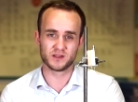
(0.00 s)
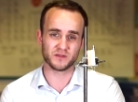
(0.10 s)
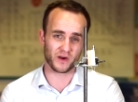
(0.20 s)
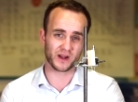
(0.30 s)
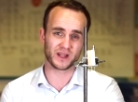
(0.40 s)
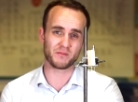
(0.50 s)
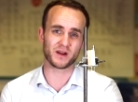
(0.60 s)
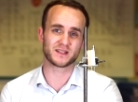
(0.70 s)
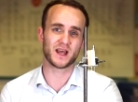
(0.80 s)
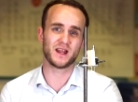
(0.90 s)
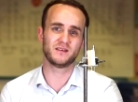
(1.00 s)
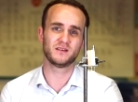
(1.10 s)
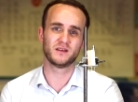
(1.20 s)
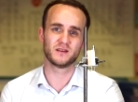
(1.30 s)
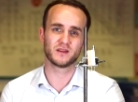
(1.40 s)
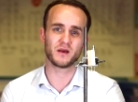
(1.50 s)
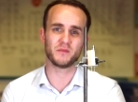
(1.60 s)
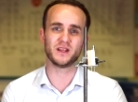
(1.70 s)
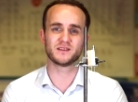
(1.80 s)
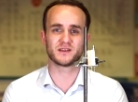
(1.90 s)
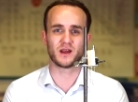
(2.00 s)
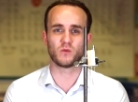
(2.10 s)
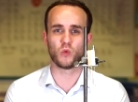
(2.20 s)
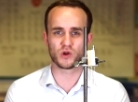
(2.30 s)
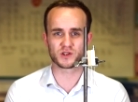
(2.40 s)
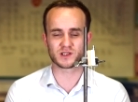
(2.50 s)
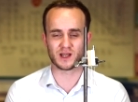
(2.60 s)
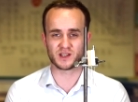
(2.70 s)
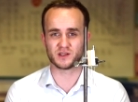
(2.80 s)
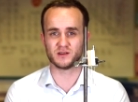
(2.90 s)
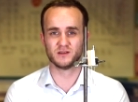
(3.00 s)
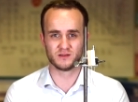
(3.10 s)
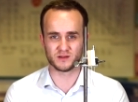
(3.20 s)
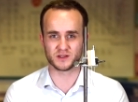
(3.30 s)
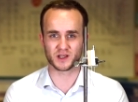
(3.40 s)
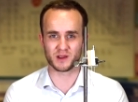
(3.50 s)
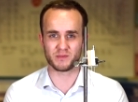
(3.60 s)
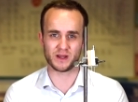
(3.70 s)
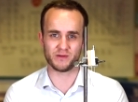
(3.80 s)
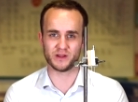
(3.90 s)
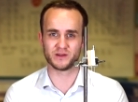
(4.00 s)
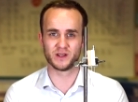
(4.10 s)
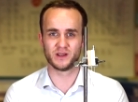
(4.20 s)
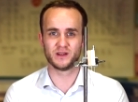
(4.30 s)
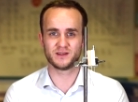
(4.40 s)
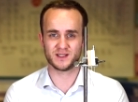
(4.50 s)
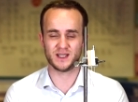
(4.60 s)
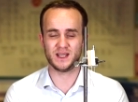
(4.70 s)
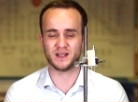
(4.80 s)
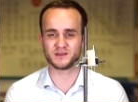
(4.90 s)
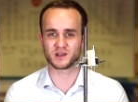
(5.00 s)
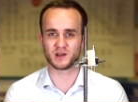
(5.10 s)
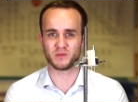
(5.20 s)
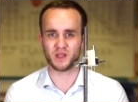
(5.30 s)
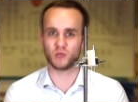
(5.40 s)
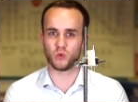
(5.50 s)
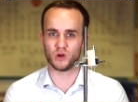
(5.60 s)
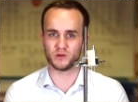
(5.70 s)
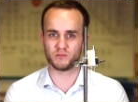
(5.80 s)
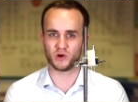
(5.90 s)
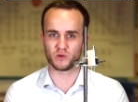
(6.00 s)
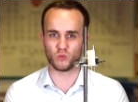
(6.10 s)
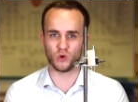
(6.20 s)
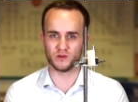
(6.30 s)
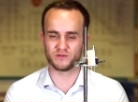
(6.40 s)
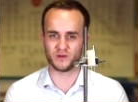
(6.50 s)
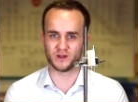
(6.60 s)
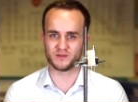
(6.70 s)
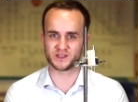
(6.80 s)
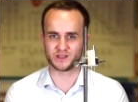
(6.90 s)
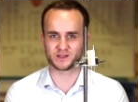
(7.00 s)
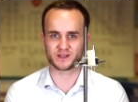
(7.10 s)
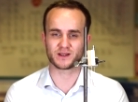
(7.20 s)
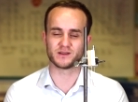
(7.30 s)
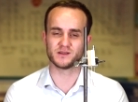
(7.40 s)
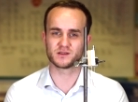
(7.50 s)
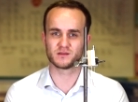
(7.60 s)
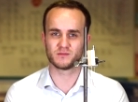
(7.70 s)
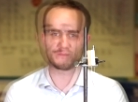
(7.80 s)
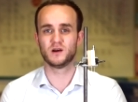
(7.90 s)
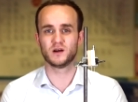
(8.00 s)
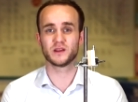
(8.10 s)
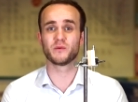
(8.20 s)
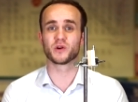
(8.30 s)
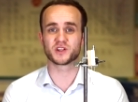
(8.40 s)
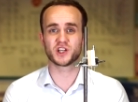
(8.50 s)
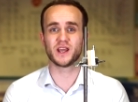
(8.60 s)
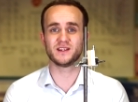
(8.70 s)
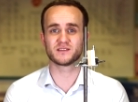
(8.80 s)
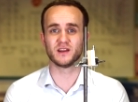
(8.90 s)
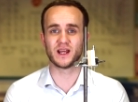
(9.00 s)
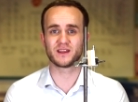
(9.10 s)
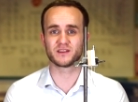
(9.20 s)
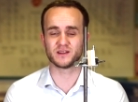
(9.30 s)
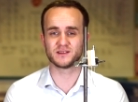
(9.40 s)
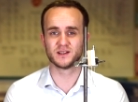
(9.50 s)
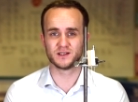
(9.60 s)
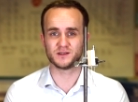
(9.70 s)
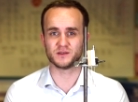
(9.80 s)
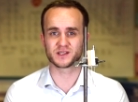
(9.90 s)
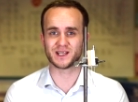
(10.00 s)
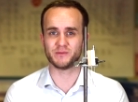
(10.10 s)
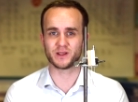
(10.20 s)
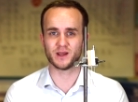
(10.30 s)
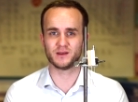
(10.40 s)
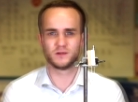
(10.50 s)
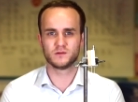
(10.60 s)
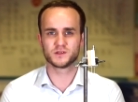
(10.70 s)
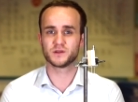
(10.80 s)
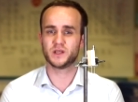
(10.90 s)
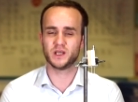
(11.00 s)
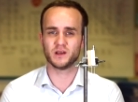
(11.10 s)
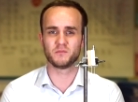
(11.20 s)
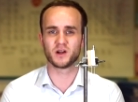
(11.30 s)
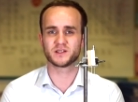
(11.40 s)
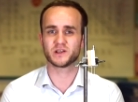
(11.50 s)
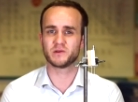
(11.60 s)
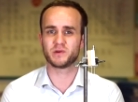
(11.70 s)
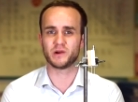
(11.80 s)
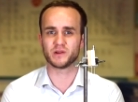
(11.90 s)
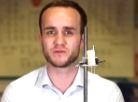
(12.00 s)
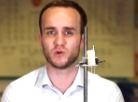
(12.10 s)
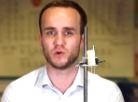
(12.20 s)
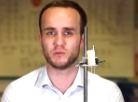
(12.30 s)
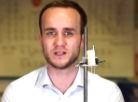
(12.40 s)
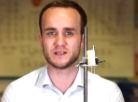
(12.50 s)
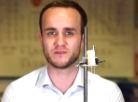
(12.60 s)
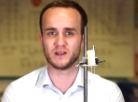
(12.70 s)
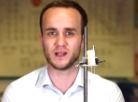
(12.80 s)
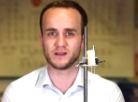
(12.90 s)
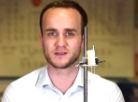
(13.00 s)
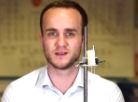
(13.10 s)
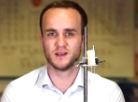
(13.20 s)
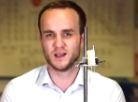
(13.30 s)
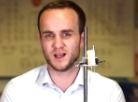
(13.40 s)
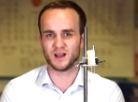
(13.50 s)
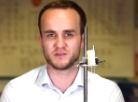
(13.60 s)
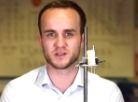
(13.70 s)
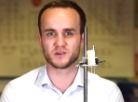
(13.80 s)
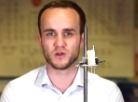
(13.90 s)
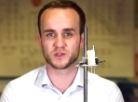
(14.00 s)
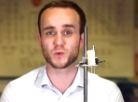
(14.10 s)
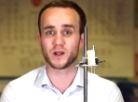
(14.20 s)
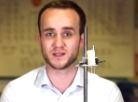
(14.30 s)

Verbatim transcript: Dividing that by 10, that means that one oscillation, the time period t is going to be 1.156 seconds. I then want to change the length and do the same again. So here are my time periods for all my different lengths. I've just gone 20